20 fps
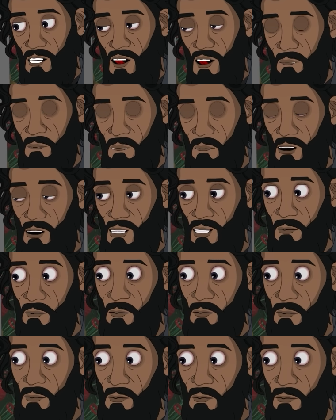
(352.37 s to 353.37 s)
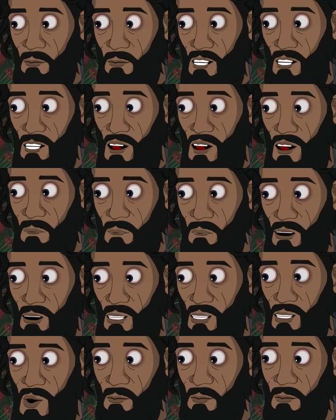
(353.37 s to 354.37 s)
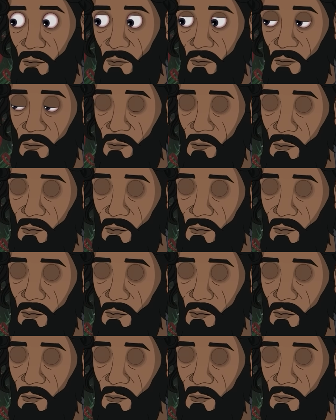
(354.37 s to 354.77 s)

What a coincidence! Do you live around here?